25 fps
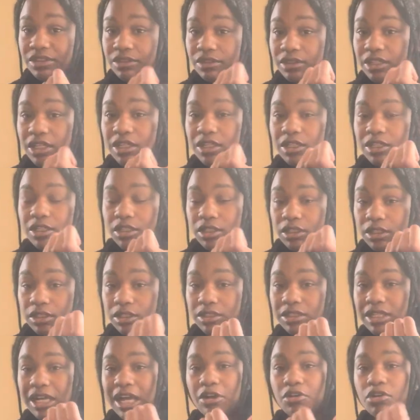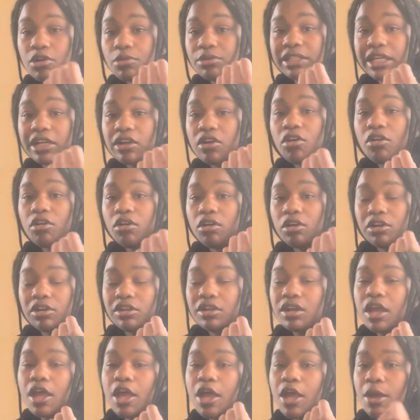know what they
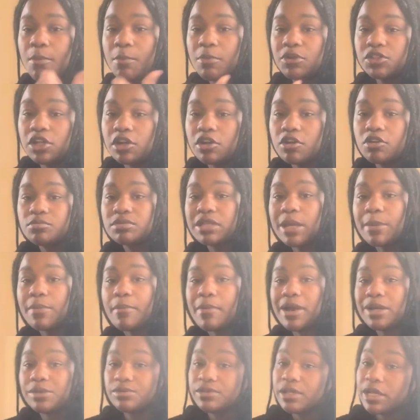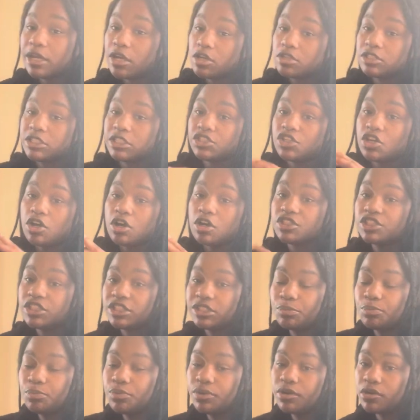called, but y'all know them type of mashed potatoes that y'all
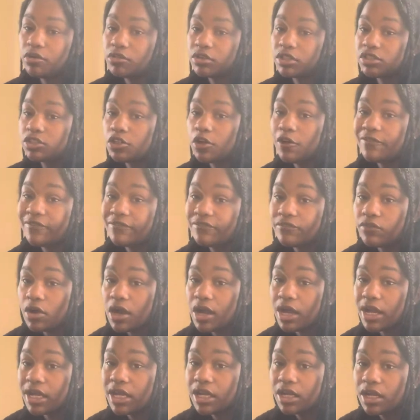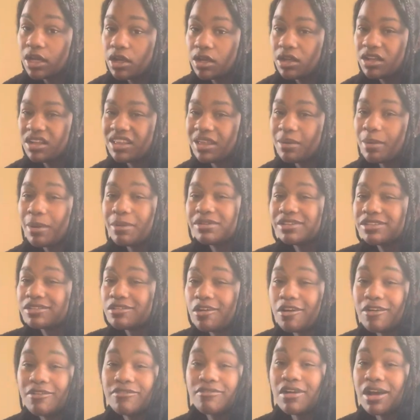just put on the stove and fry. They probably just
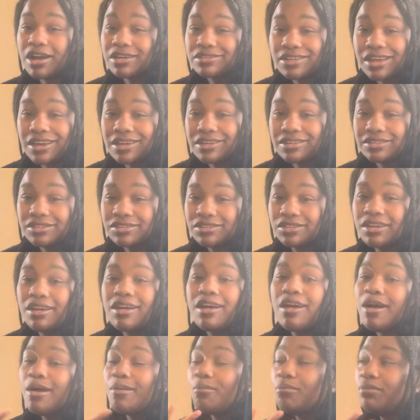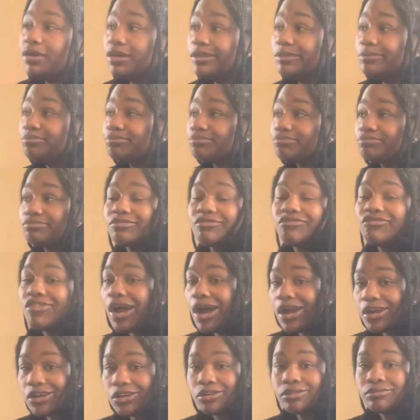call fried potatoes, but
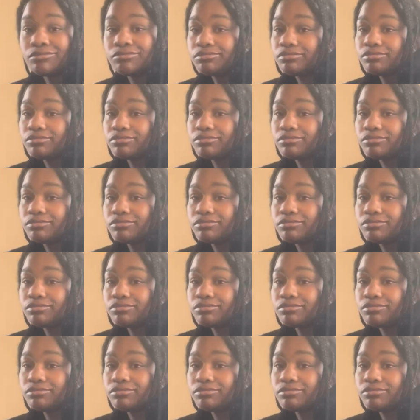fire.